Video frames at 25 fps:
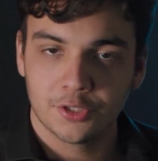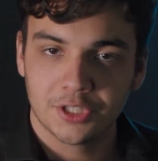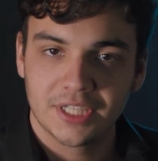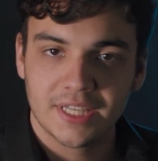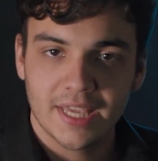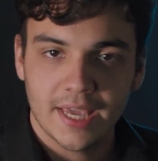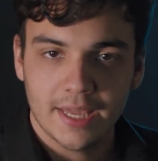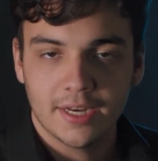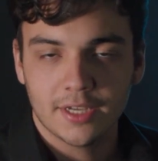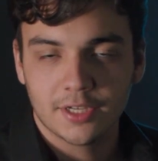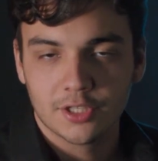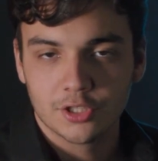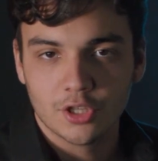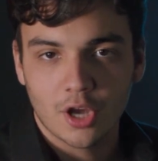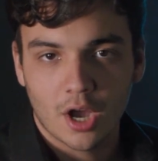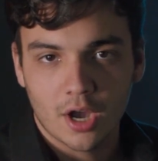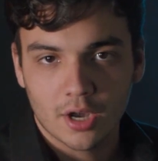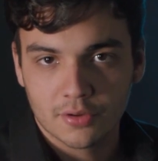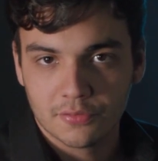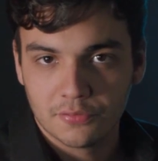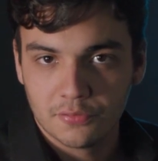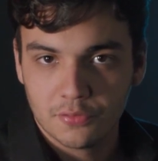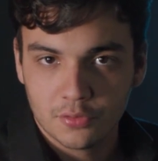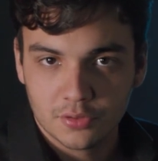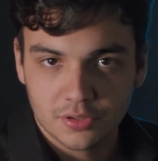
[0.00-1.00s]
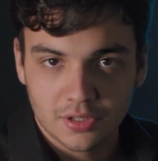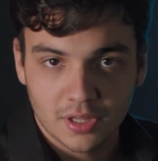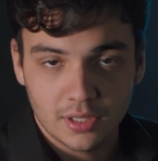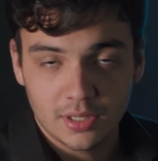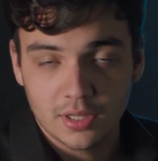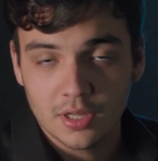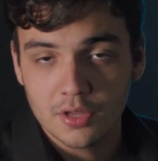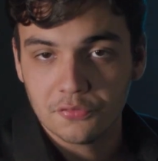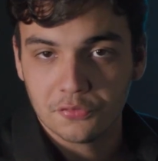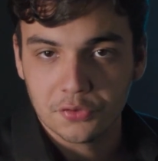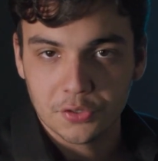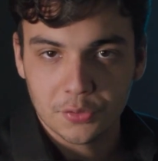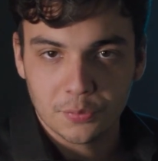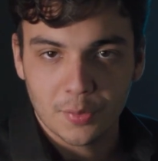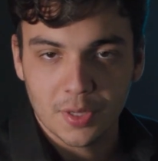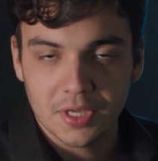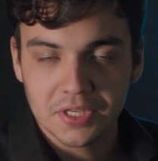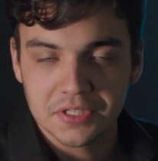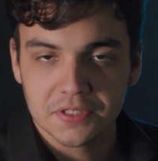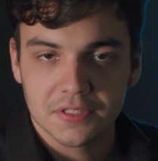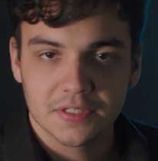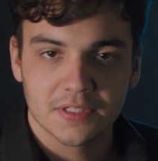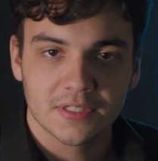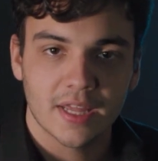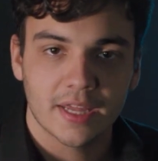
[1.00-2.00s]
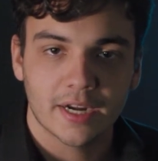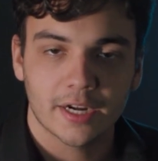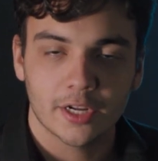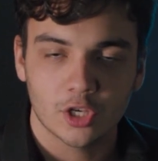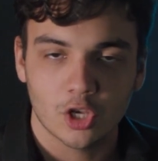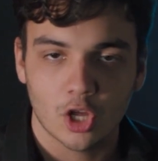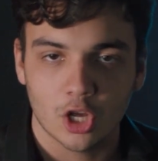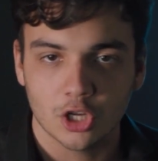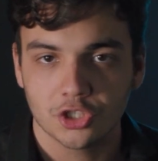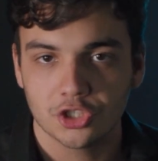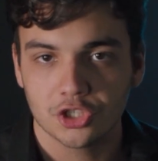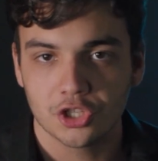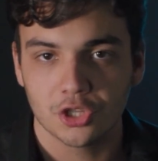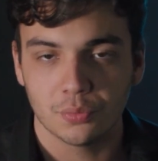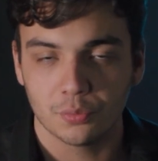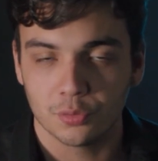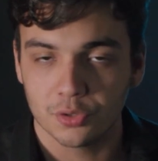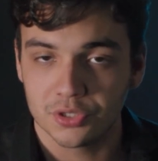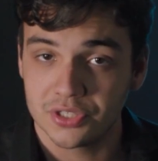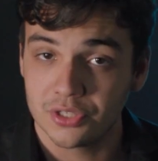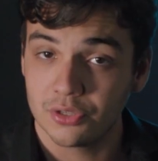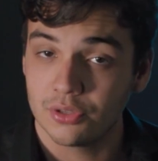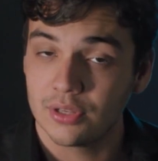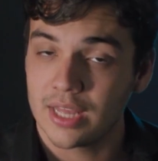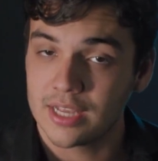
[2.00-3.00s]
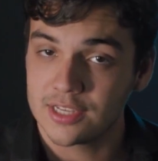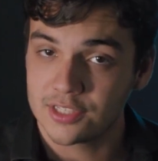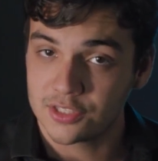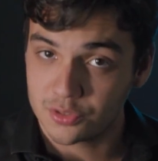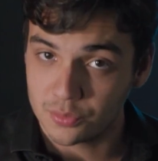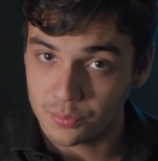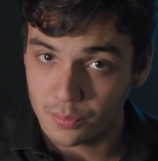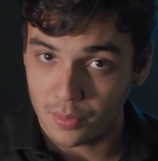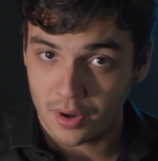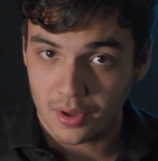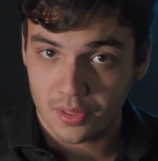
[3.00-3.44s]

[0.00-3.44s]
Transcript: and organic dog food delivery business that I launched in Brazil last